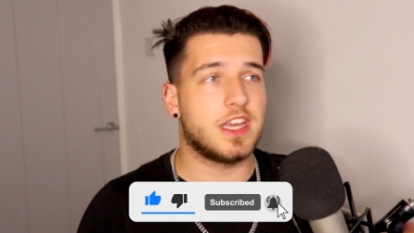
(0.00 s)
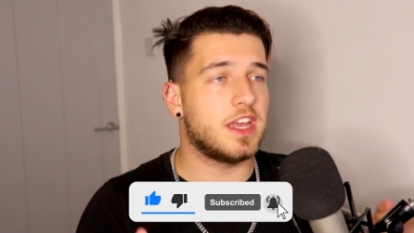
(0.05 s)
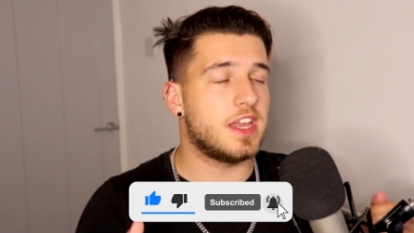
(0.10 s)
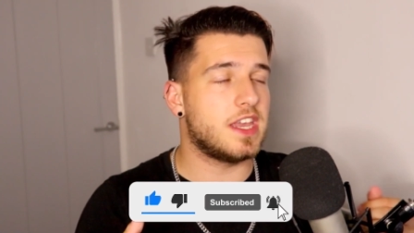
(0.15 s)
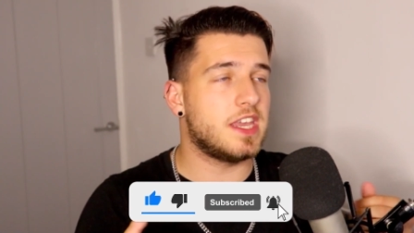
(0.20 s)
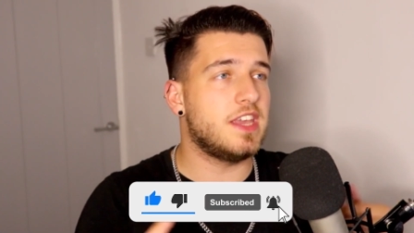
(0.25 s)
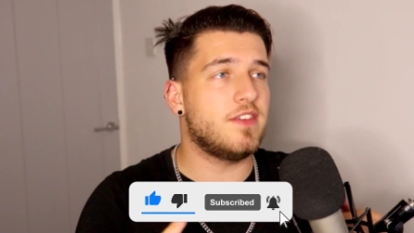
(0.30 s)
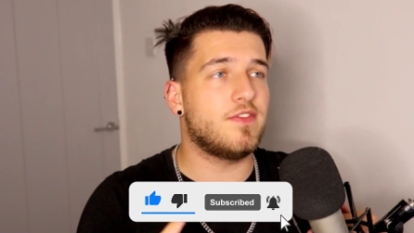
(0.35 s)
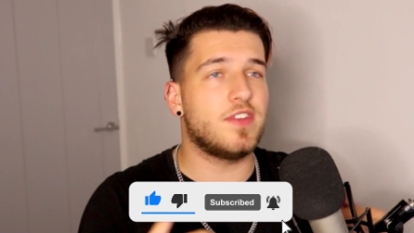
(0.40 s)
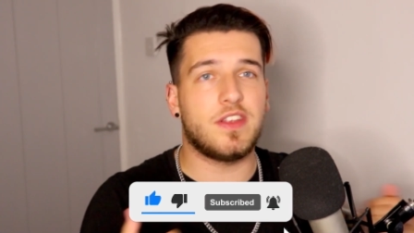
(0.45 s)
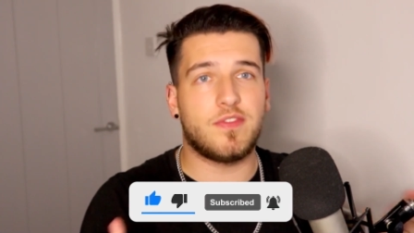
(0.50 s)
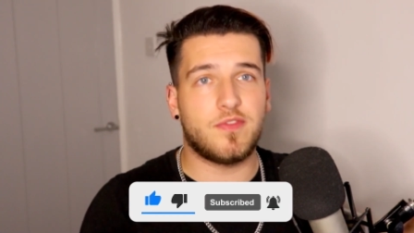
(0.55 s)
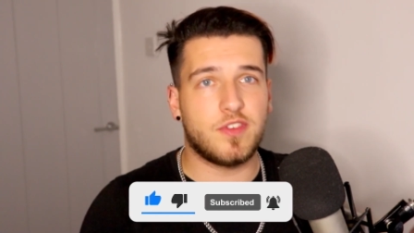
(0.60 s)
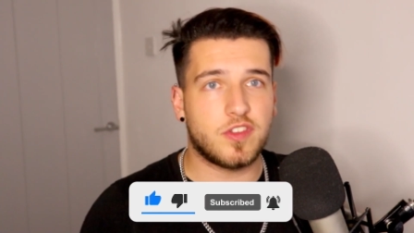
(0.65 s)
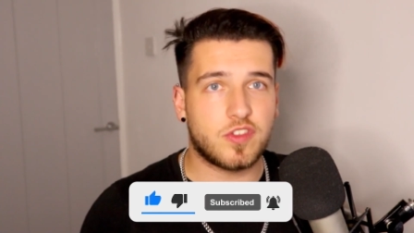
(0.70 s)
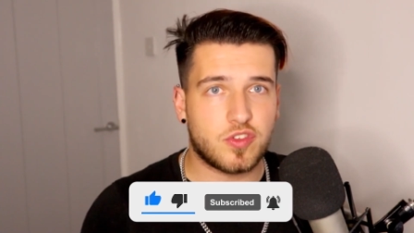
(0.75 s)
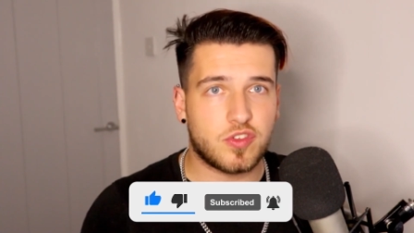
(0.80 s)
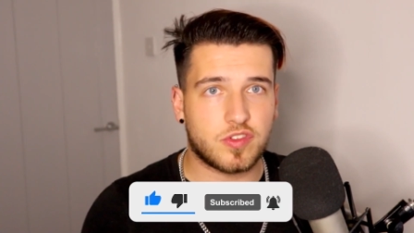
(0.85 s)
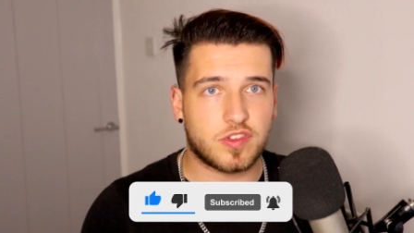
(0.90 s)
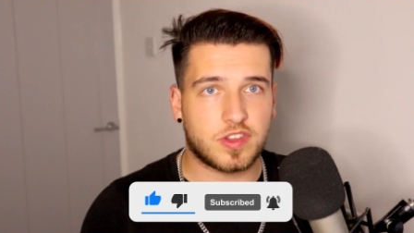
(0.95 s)
even if it's
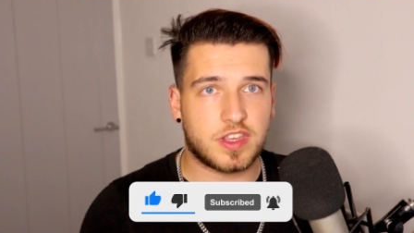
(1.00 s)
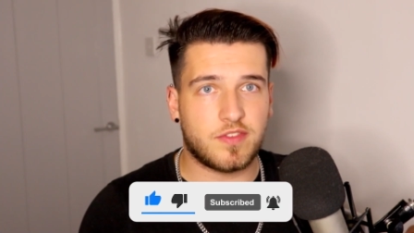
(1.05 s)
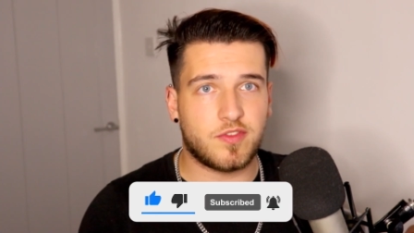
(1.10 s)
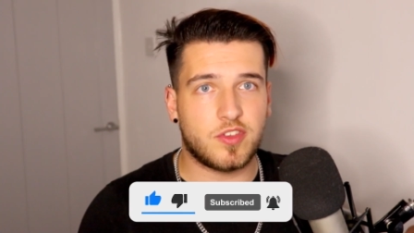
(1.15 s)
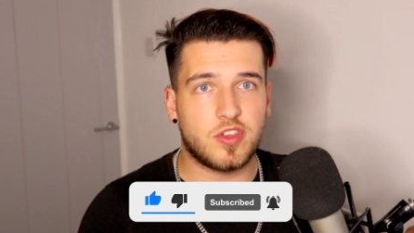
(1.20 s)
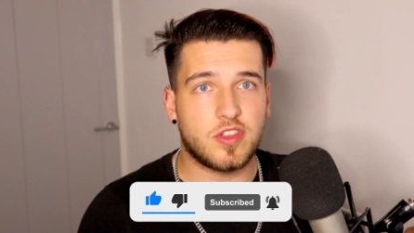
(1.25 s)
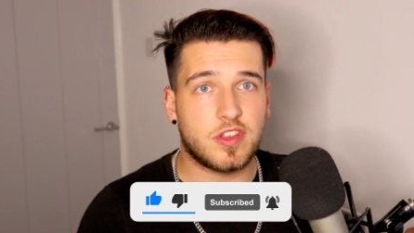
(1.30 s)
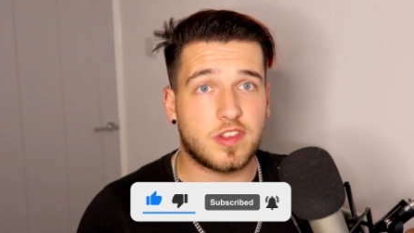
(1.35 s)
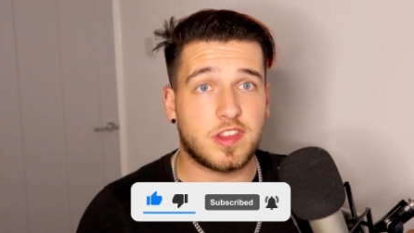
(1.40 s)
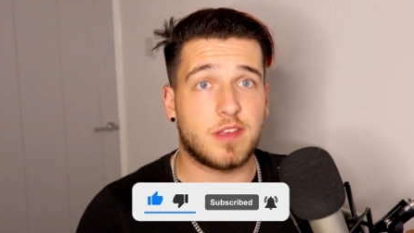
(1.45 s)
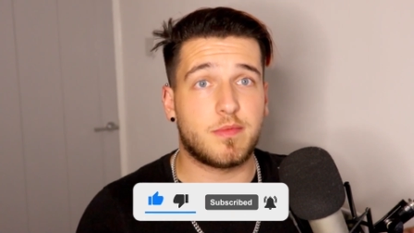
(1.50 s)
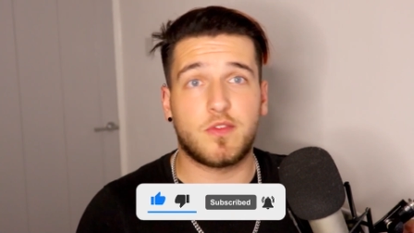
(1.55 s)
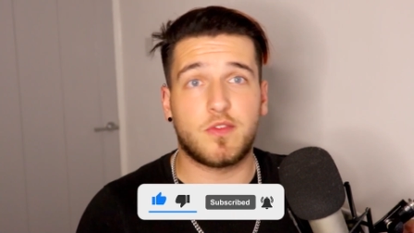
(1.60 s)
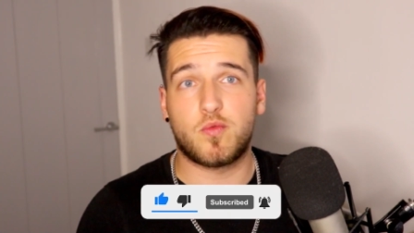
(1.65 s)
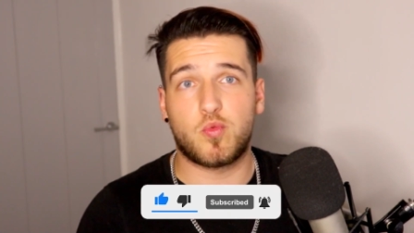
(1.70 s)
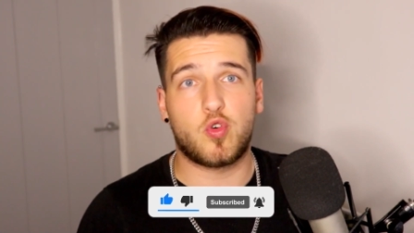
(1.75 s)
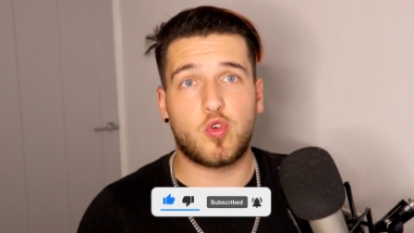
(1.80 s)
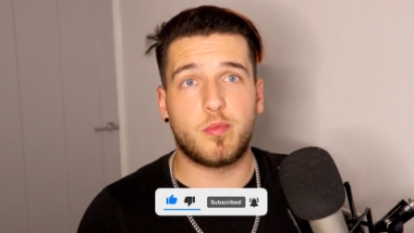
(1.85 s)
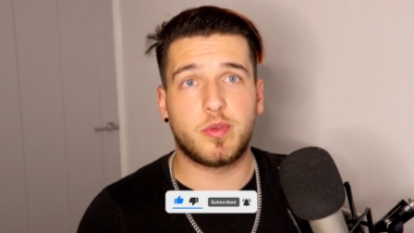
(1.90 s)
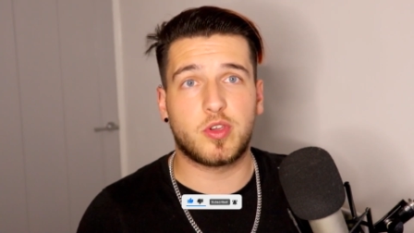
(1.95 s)
just giving you the tip of
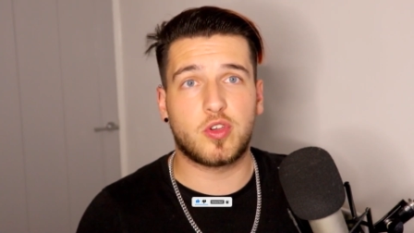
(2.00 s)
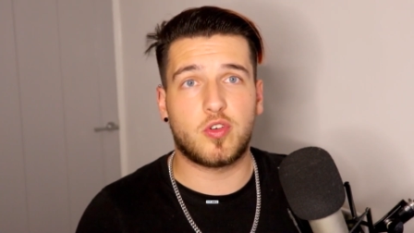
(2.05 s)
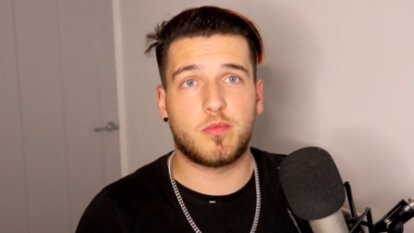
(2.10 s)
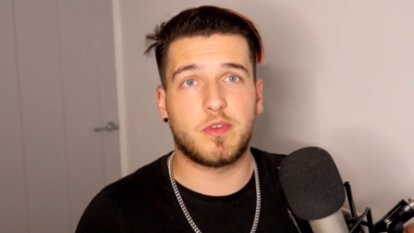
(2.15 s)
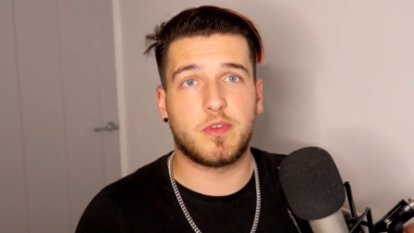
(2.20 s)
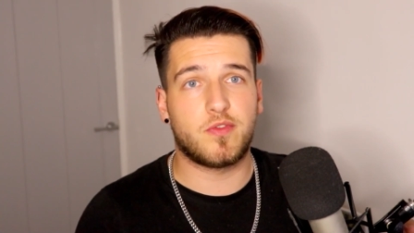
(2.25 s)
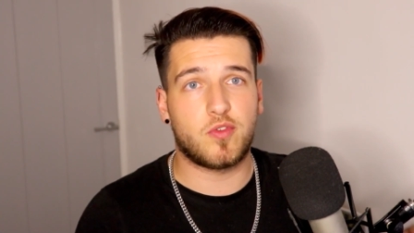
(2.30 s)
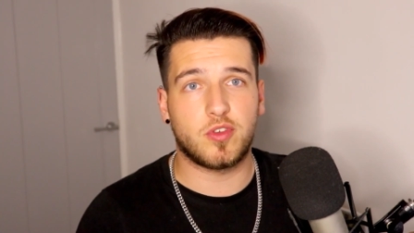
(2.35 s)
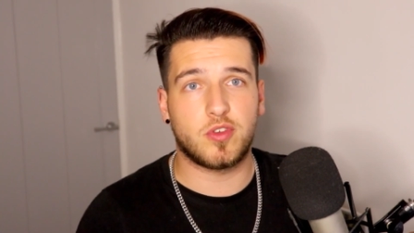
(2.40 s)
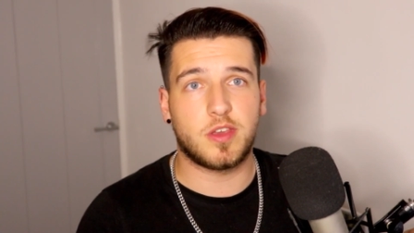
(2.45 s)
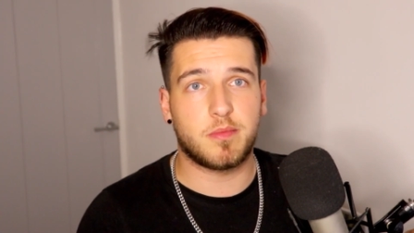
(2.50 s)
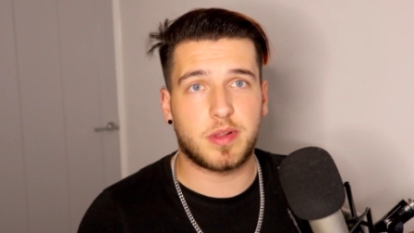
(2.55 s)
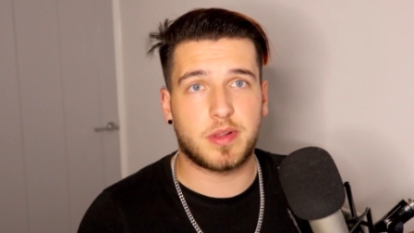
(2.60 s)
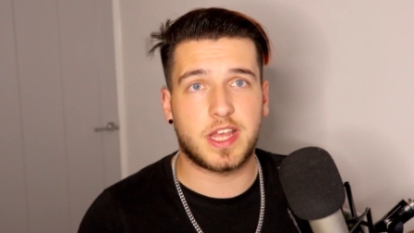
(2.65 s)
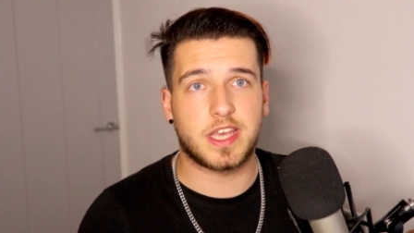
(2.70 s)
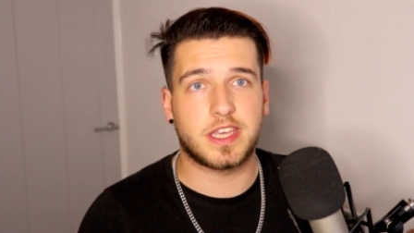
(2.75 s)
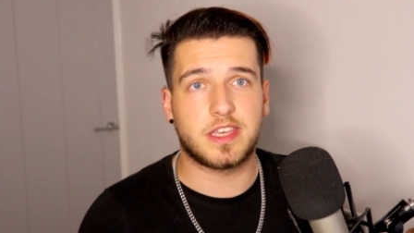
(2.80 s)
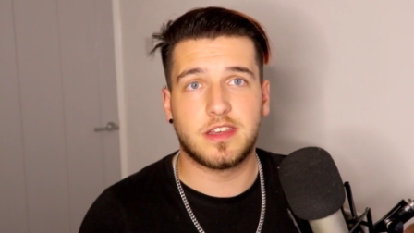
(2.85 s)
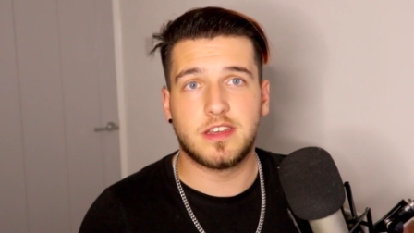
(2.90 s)
warming up before you play.